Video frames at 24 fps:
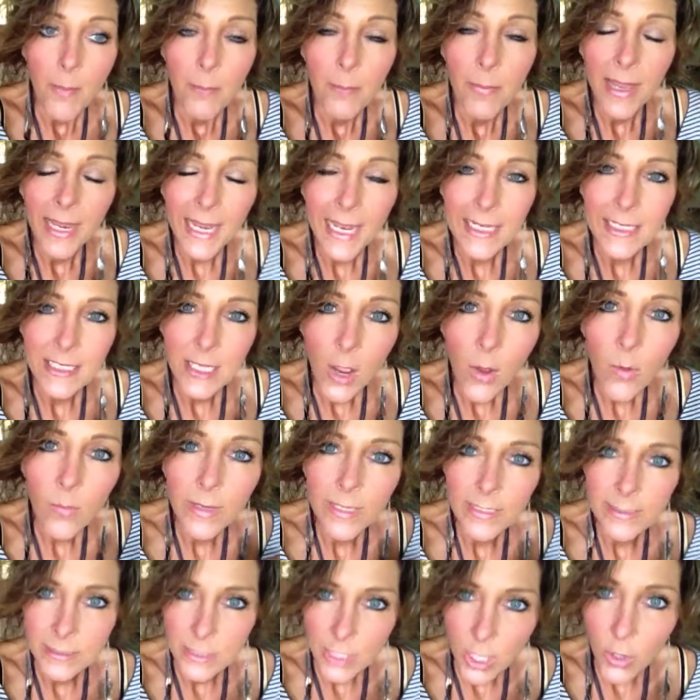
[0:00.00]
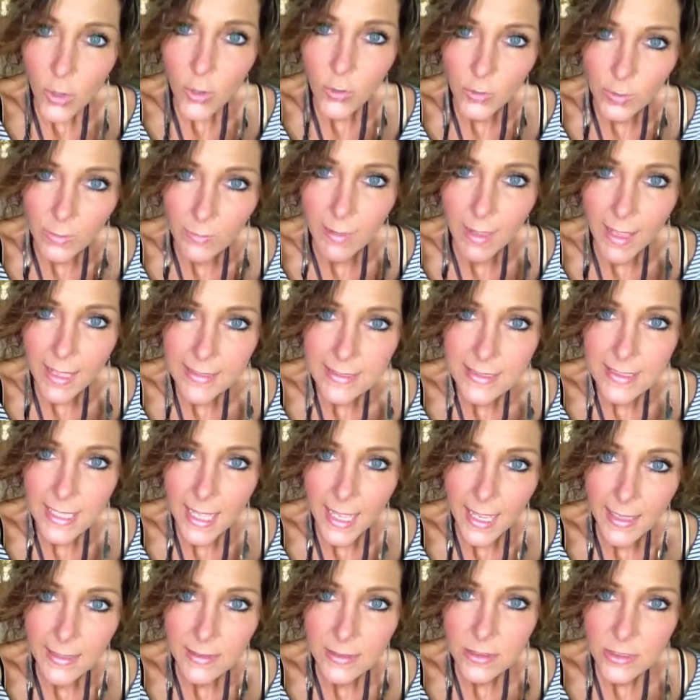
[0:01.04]
but I don't internalize
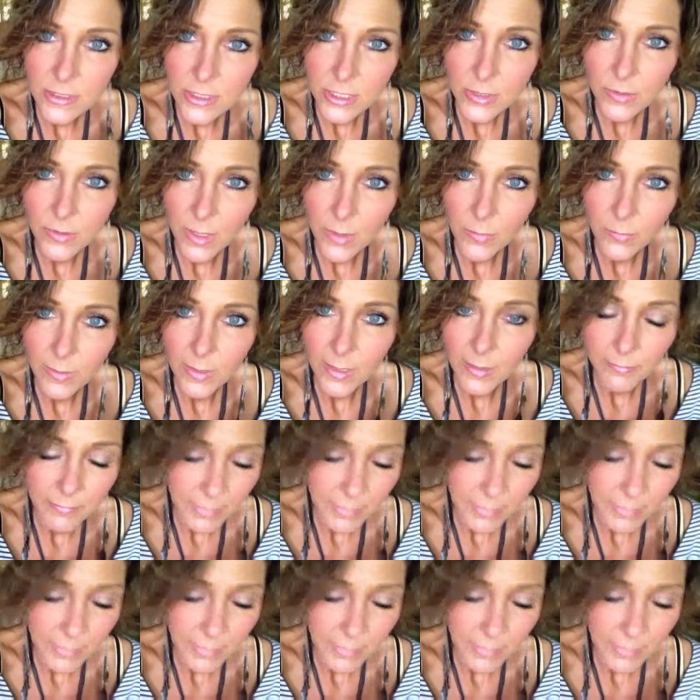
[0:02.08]
that. Do you know what I